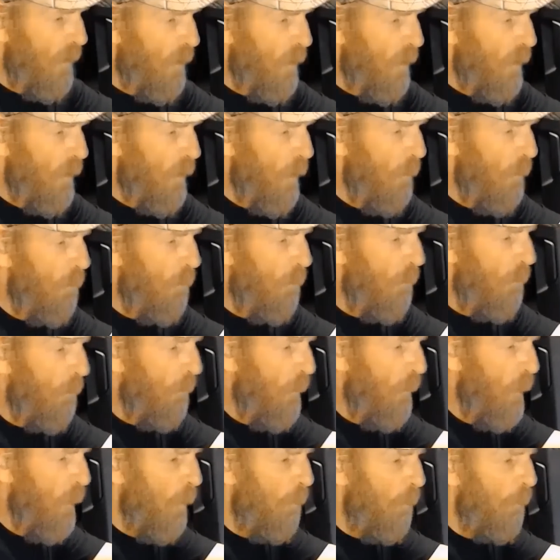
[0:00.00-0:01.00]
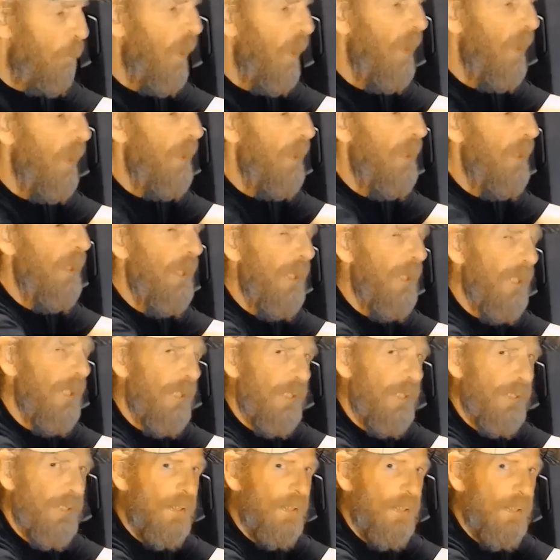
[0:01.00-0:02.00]
you plug it
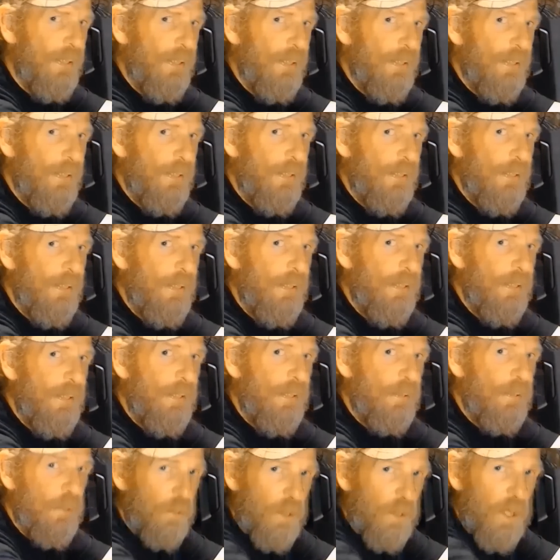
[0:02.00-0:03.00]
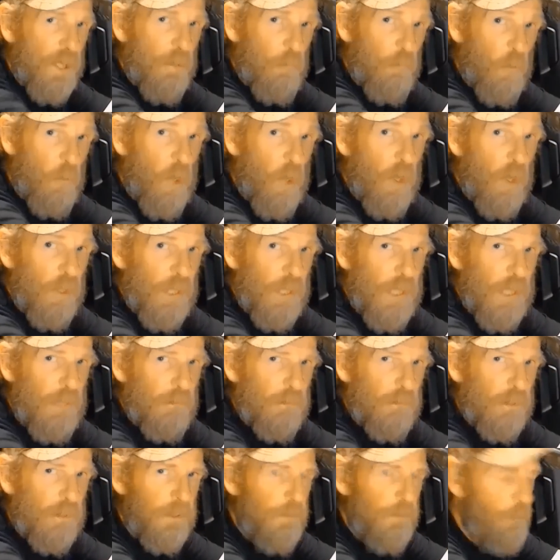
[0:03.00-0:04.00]
in to that wall
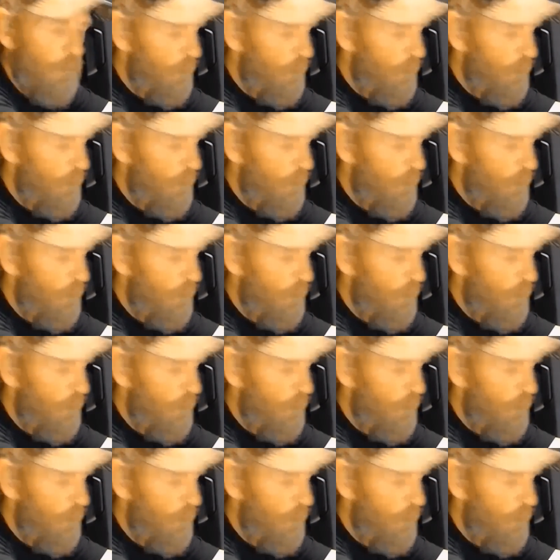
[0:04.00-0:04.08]
outlet,